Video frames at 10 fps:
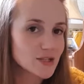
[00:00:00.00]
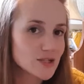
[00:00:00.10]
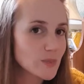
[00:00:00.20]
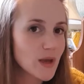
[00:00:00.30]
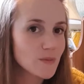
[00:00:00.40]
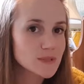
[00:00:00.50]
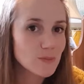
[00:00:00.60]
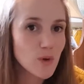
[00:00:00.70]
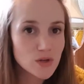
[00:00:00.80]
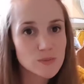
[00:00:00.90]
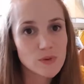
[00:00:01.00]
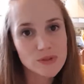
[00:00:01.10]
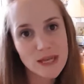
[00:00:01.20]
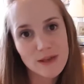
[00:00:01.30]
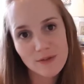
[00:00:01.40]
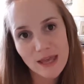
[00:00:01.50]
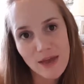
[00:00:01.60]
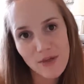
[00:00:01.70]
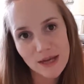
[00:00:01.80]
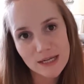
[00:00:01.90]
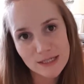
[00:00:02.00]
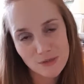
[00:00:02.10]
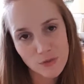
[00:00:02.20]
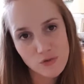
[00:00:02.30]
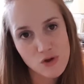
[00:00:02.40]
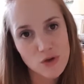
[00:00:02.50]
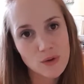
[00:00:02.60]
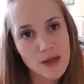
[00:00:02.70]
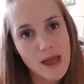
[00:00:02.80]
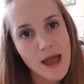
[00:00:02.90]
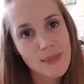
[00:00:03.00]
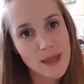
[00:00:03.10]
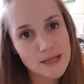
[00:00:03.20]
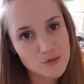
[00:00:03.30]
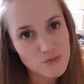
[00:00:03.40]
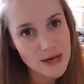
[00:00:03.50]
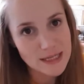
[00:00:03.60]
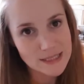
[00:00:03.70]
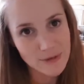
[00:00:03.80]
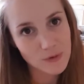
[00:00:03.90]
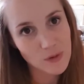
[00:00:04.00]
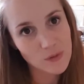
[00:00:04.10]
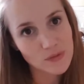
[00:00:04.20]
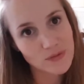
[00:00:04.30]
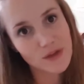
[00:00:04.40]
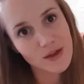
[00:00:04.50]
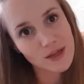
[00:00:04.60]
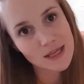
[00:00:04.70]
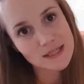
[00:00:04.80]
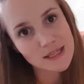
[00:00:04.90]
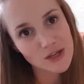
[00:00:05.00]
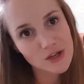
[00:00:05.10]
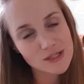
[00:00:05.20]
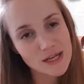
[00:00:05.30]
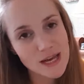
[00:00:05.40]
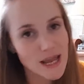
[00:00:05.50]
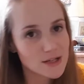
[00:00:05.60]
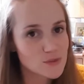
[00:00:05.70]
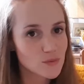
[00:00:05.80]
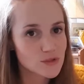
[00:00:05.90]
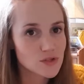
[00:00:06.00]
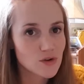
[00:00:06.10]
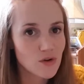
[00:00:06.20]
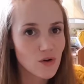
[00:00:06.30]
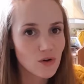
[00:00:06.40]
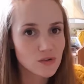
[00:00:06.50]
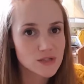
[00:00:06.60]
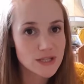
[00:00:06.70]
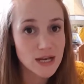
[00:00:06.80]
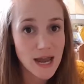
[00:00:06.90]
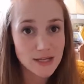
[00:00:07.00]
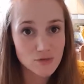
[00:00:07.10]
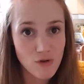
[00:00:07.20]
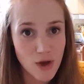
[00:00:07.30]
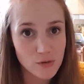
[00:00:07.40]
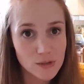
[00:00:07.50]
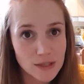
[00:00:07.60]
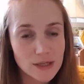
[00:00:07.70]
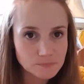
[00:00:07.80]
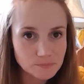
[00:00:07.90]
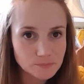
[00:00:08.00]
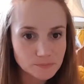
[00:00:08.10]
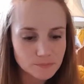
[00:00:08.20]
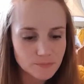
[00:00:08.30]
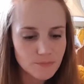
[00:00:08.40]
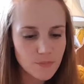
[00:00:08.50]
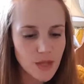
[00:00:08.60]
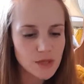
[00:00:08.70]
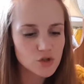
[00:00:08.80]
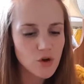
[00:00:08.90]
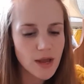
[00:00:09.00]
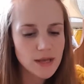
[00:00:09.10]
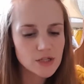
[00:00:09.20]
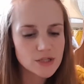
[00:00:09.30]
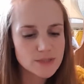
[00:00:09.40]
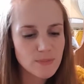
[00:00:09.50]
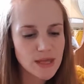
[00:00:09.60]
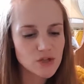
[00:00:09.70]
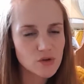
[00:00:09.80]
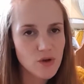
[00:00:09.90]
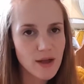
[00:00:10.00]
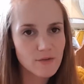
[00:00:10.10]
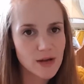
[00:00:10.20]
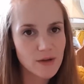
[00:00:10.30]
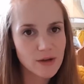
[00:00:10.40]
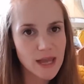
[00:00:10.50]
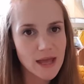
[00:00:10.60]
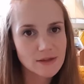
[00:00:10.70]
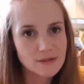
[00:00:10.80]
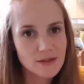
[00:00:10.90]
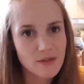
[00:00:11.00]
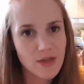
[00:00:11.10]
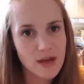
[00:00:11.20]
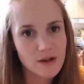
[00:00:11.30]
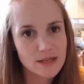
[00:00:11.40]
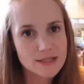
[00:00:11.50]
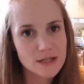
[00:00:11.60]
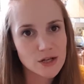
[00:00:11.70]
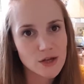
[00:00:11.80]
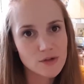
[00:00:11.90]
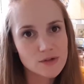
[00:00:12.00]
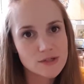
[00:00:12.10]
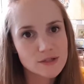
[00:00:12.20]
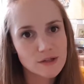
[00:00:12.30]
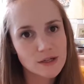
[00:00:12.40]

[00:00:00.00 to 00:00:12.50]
just becomes impossible to even get that needle through, and then it's really difficult to continue to knit once you're onto the next row. Try and just make sure every now and again that they're nice and loose,